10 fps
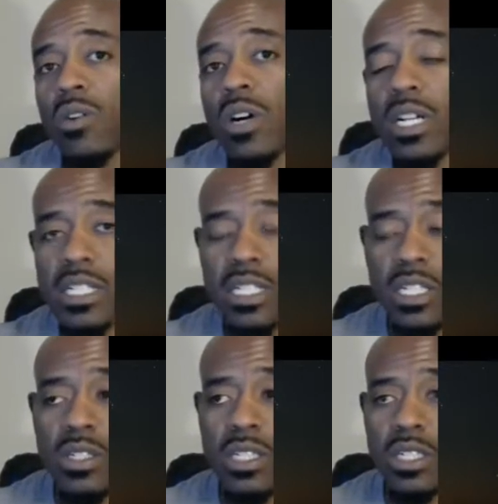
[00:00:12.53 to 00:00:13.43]
us
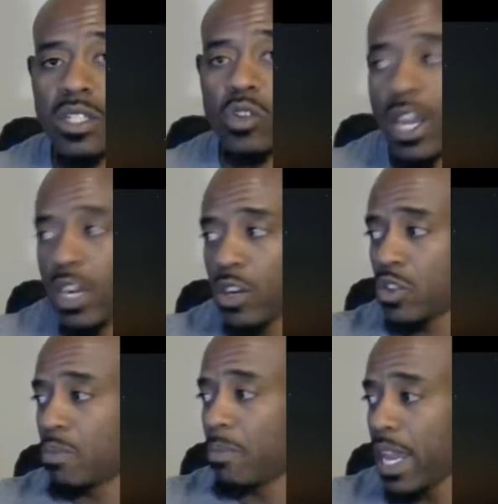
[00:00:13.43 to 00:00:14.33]
as traders
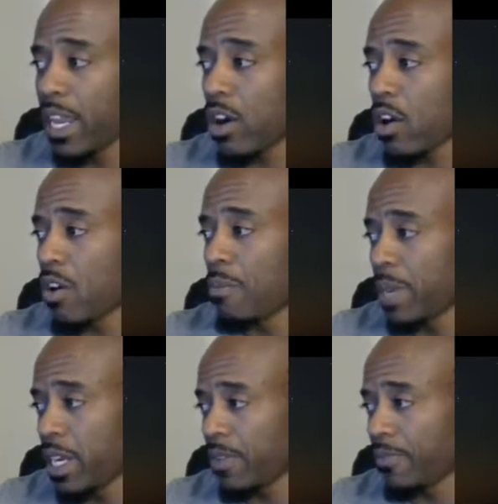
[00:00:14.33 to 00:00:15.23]
make our money.